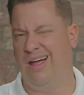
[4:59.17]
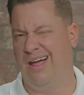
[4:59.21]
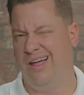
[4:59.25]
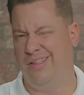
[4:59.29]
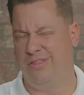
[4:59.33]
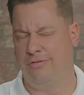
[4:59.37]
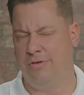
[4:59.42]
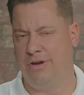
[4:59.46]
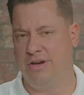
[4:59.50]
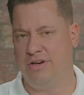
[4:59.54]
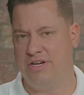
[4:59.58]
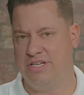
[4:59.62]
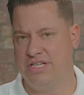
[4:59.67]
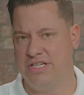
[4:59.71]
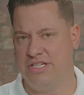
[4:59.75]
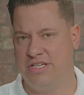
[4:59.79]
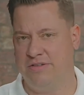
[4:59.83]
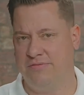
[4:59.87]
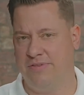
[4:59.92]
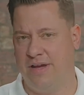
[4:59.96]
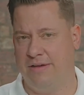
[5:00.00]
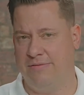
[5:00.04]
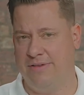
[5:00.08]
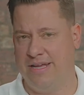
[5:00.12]

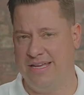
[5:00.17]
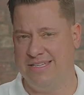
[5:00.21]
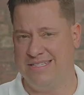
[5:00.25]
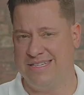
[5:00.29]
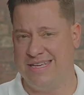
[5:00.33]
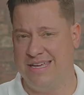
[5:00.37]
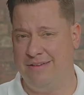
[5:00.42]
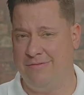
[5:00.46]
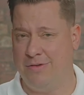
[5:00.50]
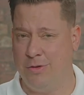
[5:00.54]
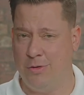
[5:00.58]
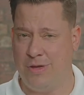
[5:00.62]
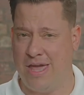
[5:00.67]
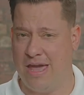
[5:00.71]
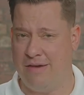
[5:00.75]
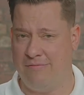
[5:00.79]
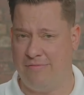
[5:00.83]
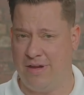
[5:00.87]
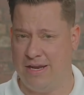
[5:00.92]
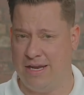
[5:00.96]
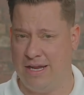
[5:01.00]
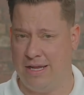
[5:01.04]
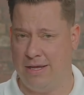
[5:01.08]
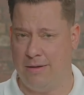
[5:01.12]
365 days if you can't
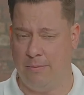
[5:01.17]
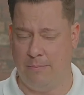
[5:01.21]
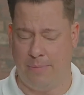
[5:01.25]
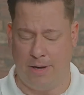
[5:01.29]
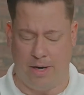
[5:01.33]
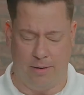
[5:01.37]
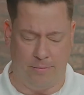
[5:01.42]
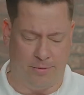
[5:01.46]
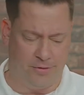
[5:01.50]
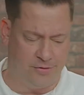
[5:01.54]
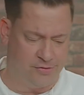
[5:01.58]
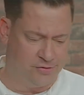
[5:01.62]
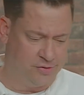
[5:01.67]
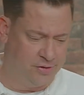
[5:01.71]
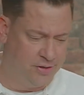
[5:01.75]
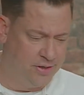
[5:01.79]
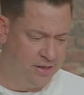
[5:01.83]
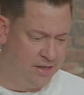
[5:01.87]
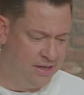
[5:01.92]
find any comparables.